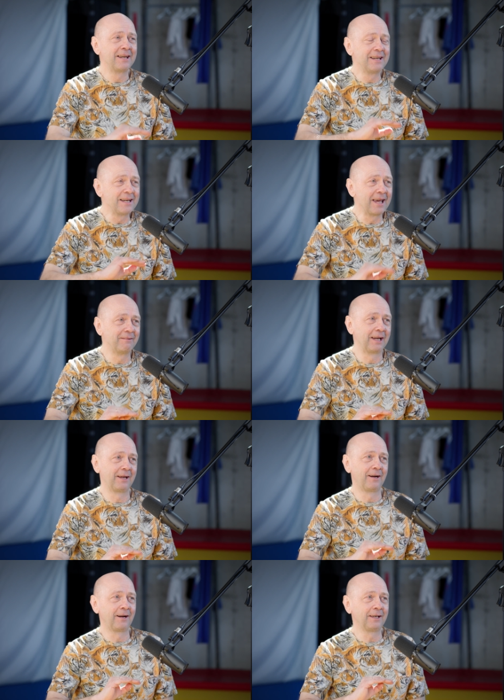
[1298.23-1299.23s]
never
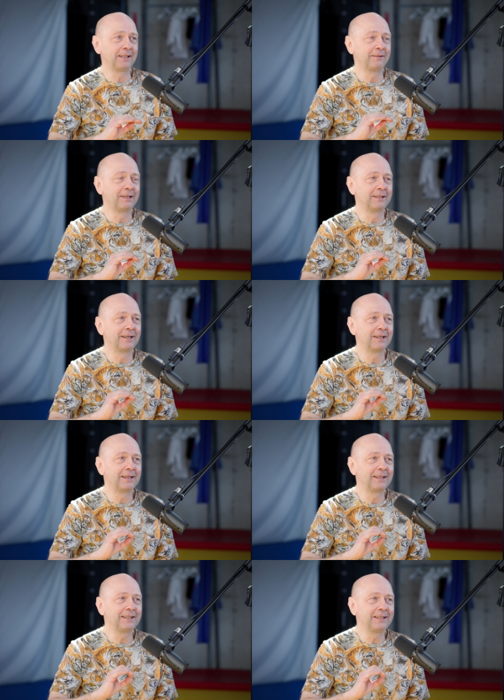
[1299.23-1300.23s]
i even
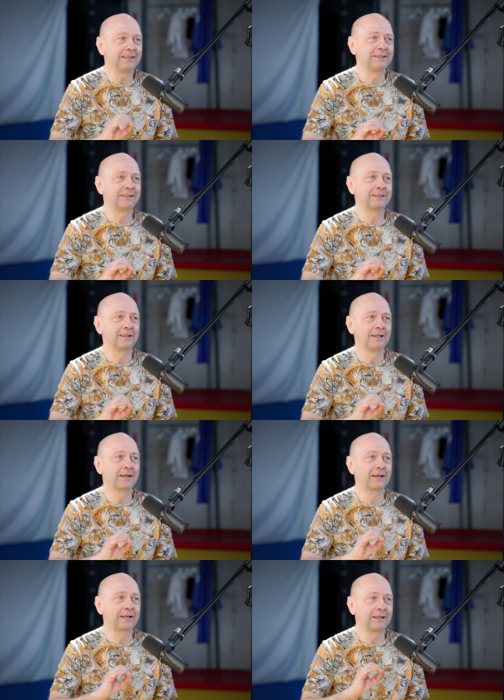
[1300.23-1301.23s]
eat
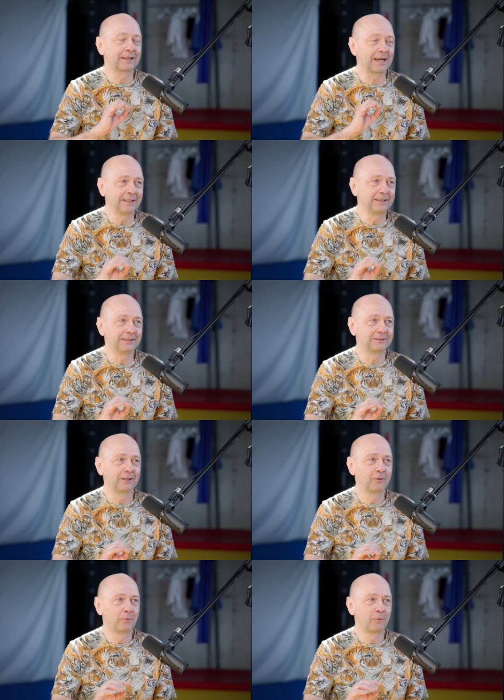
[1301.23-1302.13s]
candies